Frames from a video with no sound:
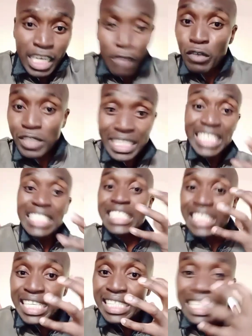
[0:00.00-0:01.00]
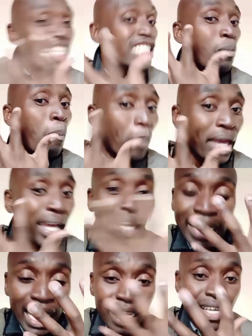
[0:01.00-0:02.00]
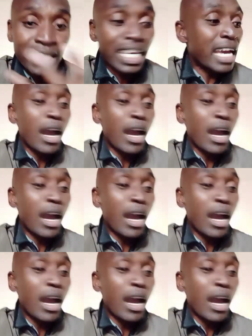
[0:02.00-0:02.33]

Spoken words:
Have you seen his cheeks? He's big like this.